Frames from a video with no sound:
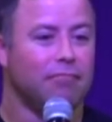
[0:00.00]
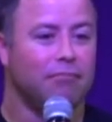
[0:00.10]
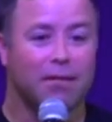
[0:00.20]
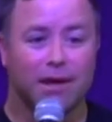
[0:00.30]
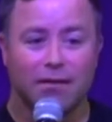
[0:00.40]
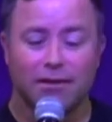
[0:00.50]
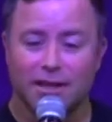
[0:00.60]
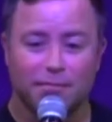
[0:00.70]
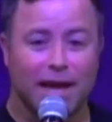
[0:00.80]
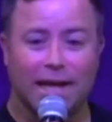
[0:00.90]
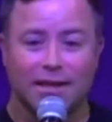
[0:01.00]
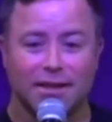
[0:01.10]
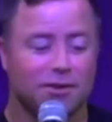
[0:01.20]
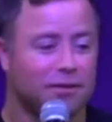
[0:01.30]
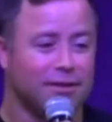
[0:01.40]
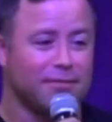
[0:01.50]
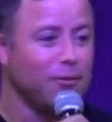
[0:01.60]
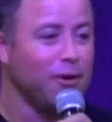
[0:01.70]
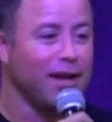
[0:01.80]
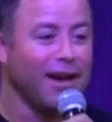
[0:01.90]
Maybe even this black t-shirt this
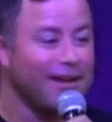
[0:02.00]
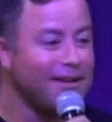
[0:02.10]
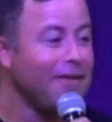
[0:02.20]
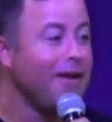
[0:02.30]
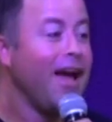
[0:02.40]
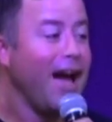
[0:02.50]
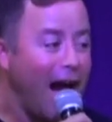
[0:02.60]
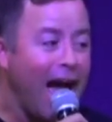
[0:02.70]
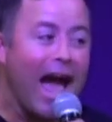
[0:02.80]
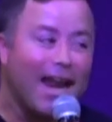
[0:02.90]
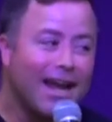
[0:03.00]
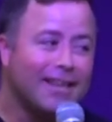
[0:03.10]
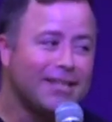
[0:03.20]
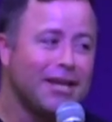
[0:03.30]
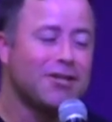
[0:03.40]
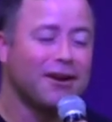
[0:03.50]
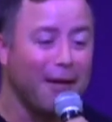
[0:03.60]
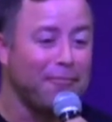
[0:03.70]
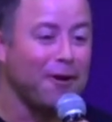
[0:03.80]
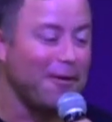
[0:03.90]
morning. I don't know. I had another t-shirt,
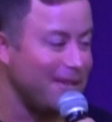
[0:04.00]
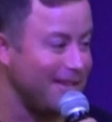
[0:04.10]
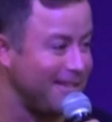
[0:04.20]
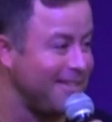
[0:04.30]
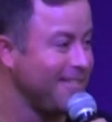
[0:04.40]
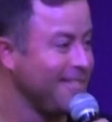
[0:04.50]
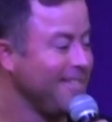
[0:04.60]
I promise.